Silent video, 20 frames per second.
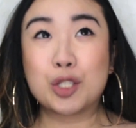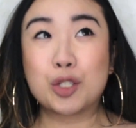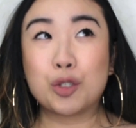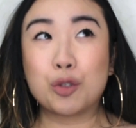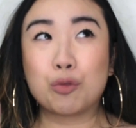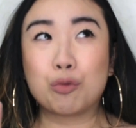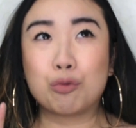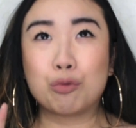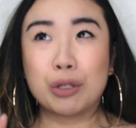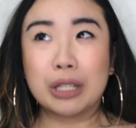
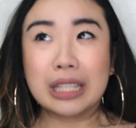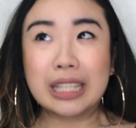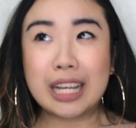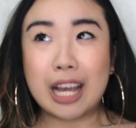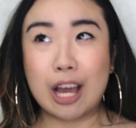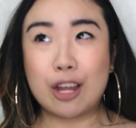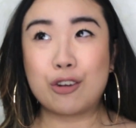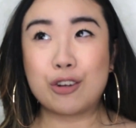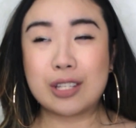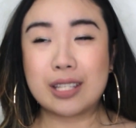to really
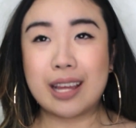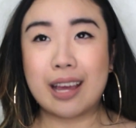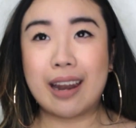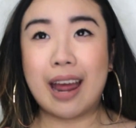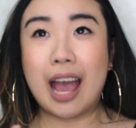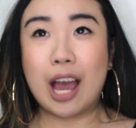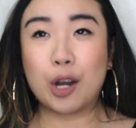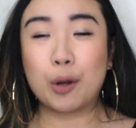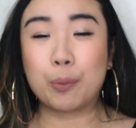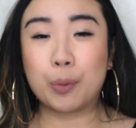
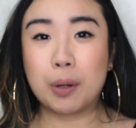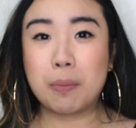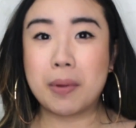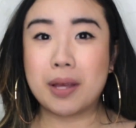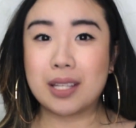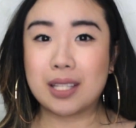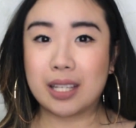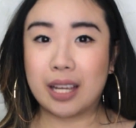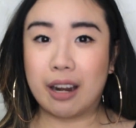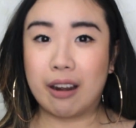understand how to put
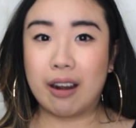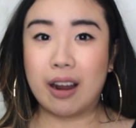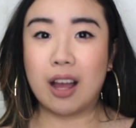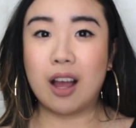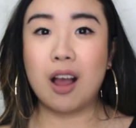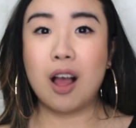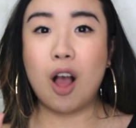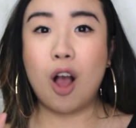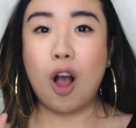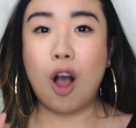
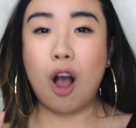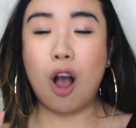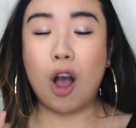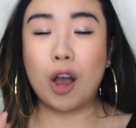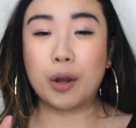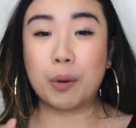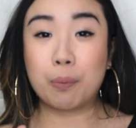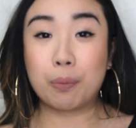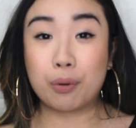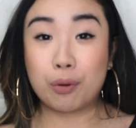mascara
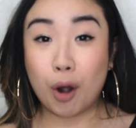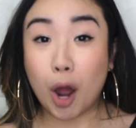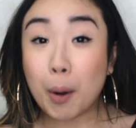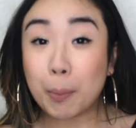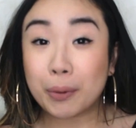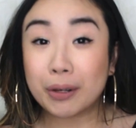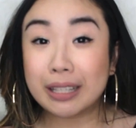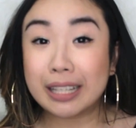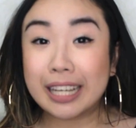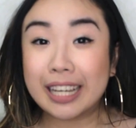on
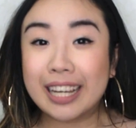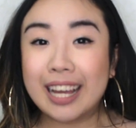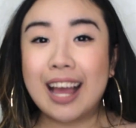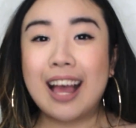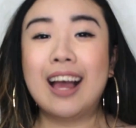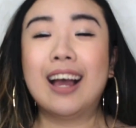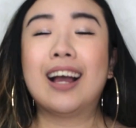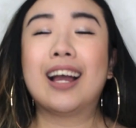properly.